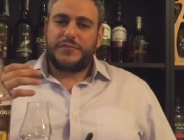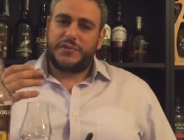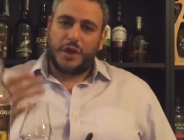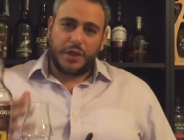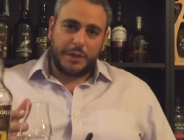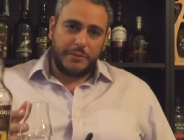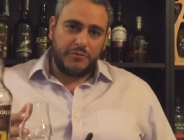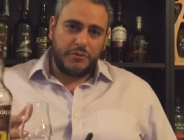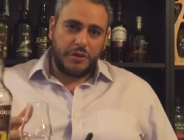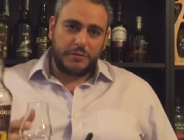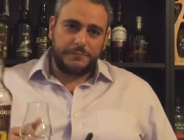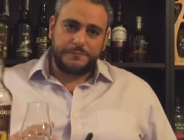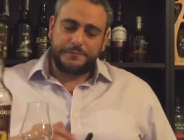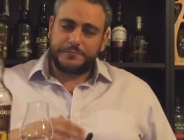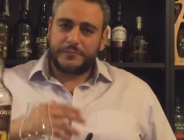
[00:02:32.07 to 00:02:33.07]
Don't get me
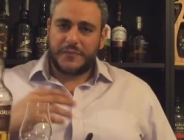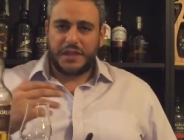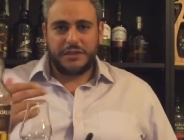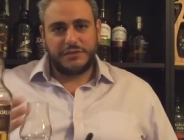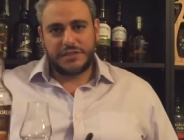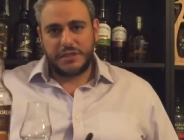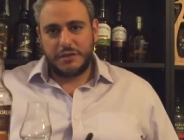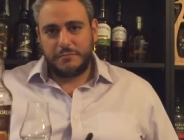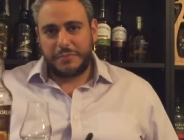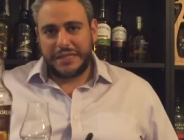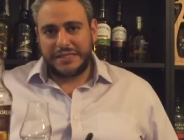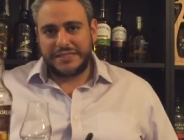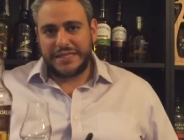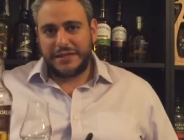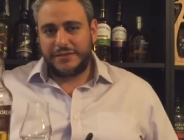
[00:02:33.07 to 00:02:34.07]
wrong, there are certain
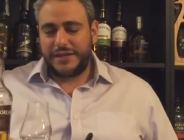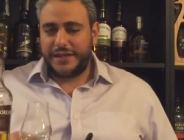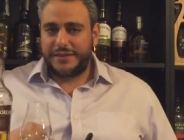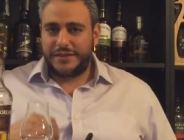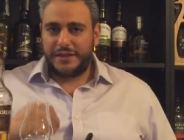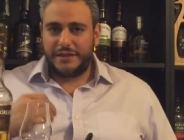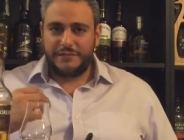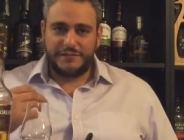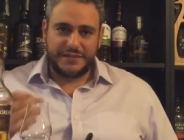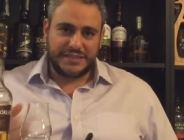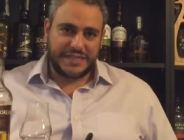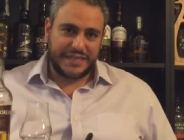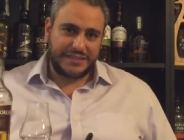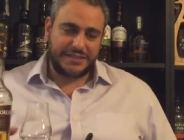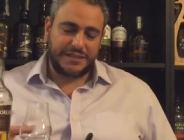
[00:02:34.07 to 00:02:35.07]
blends out there that are
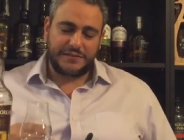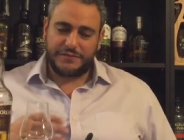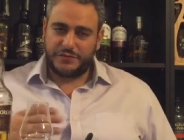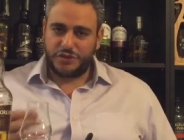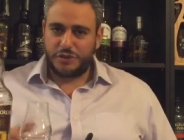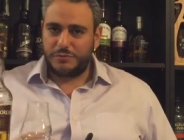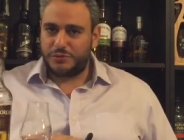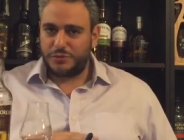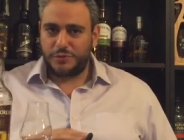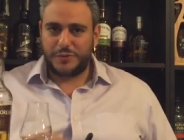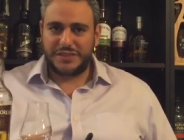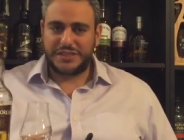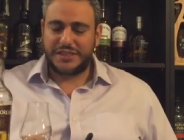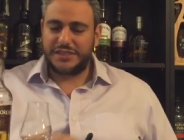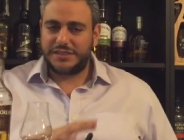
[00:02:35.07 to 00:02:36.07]
fantastic, phenomenal
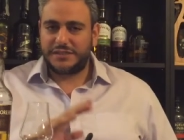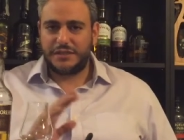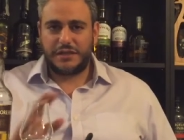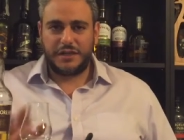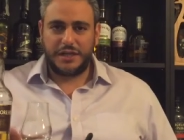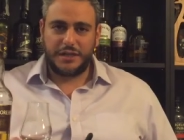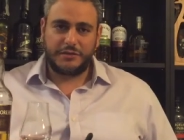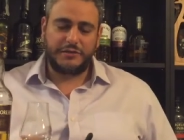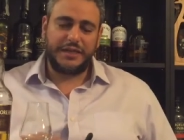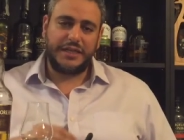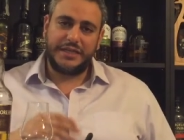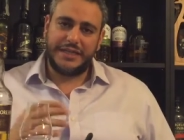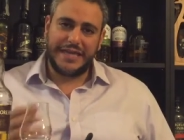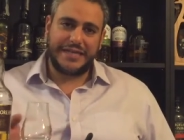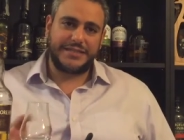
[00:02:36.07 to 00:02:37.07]
whiskies. I
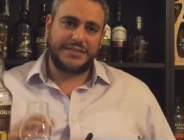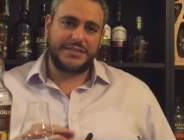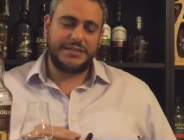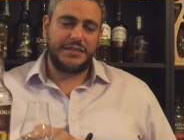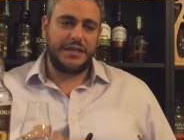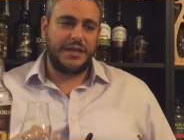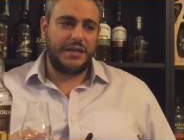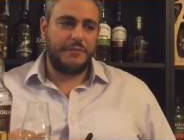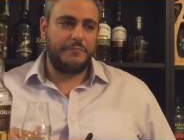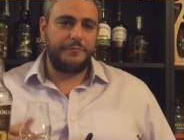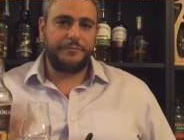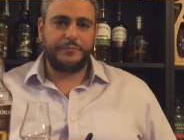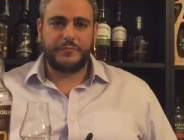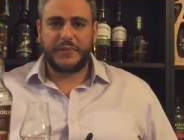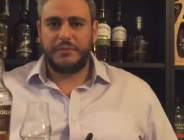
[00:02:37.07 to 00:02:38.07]
agree. Yes,
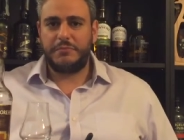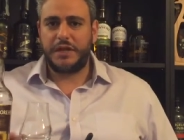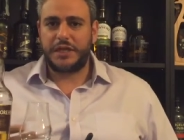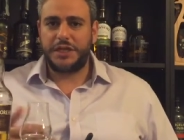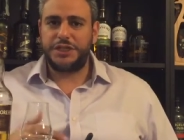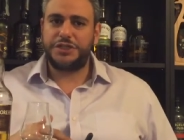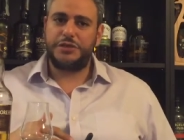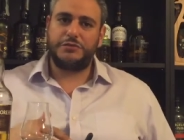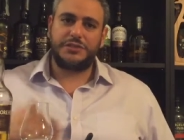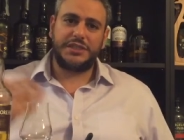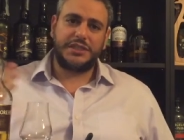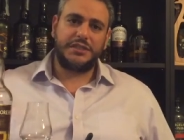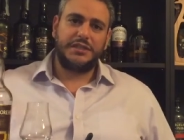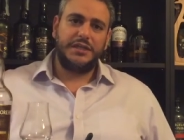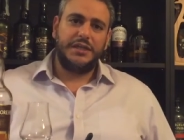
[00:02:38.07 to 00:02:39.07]
Monkey
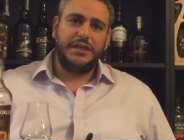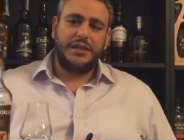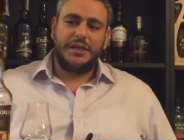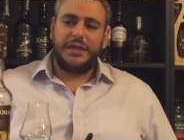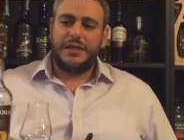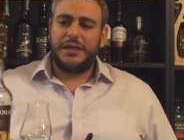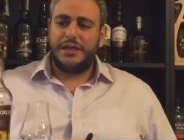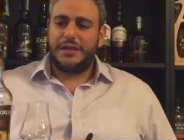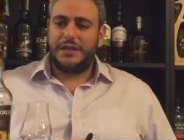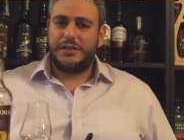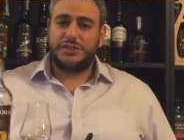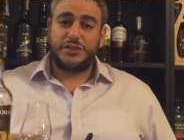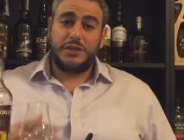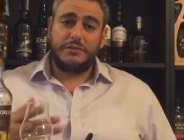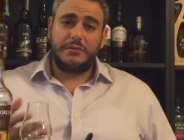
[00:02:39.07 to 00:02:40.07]
Shoulder,
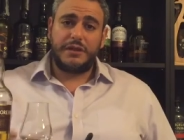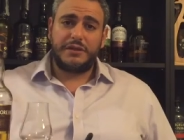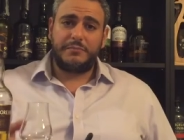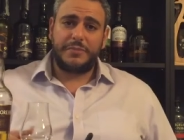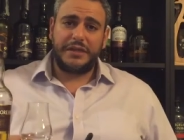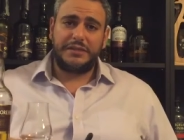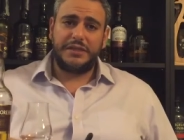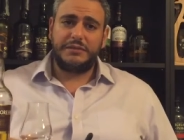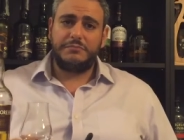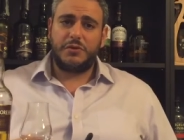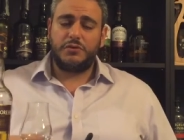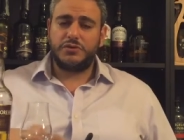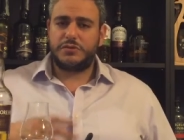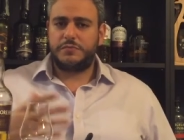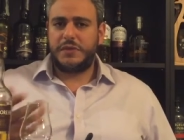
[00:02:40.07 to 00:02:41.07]
certain other blended
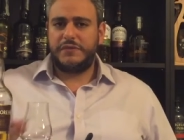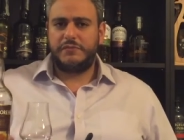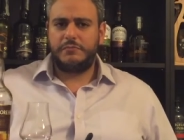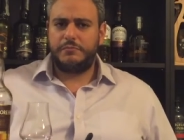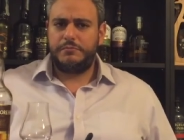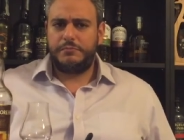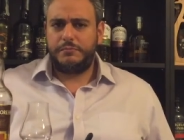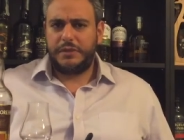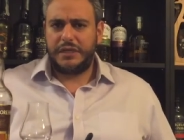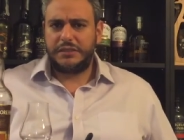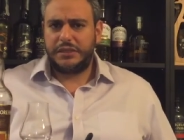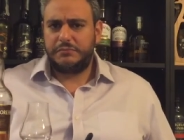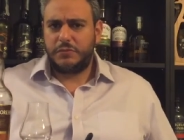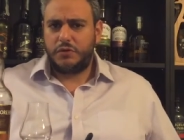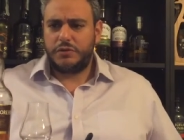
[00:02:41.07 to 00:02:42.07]
malts, even
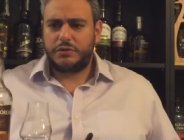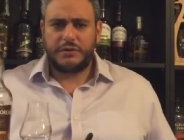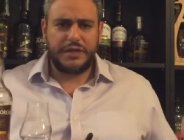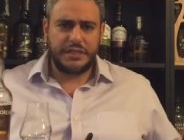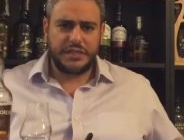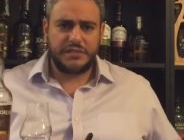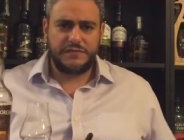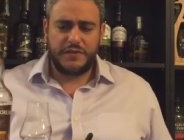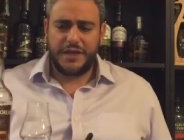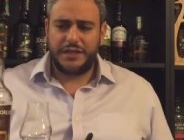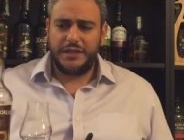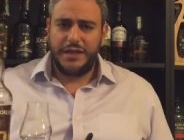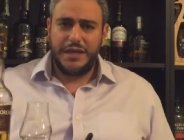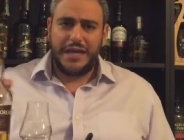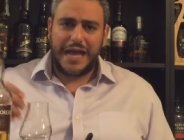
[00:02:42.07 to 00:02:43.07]
blended malt grains, it's
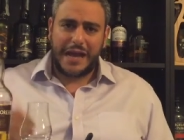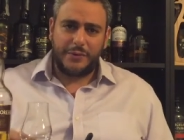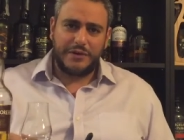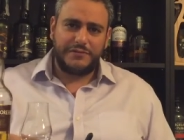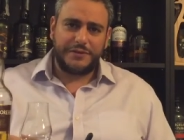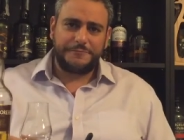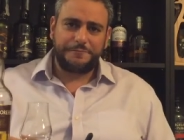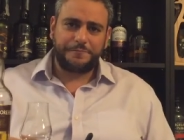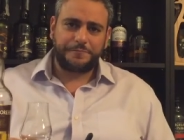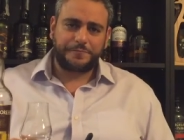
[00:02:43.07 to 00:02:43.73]
fine. However,